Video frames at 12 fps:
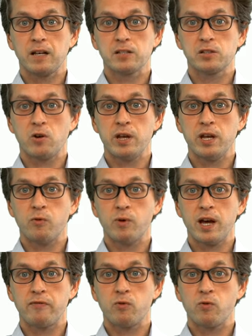So here
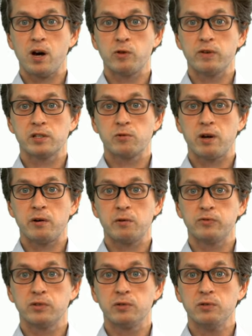we have 1 over square root
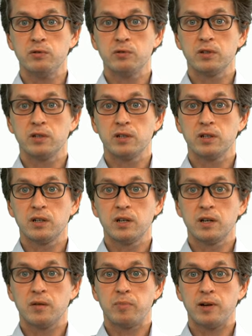of 2
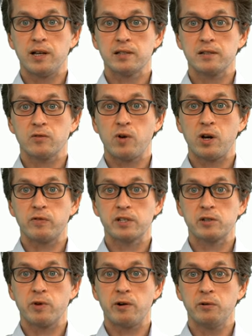plus 1 over
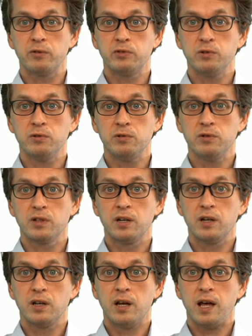square root of 2.
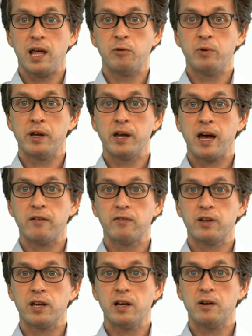And we
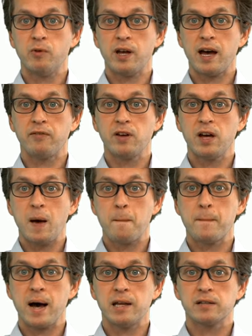have here we have
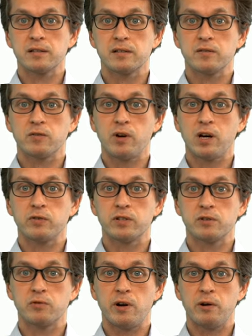minus 1 over
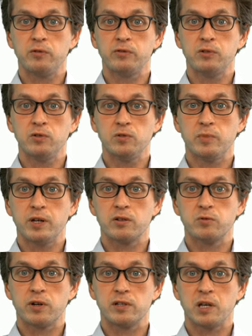square root of 2
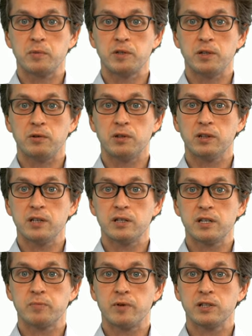because we are substituting
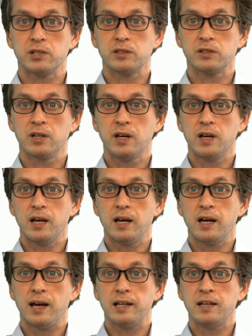this expression
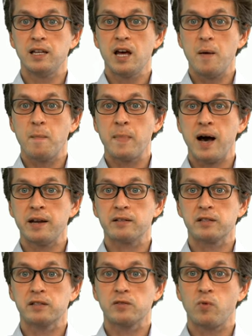and then
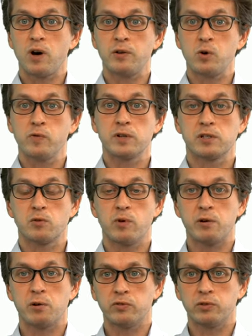minus 1 over
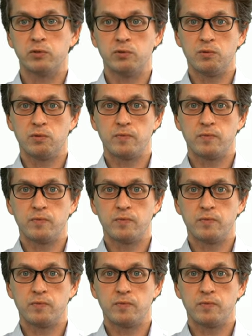square root of 2.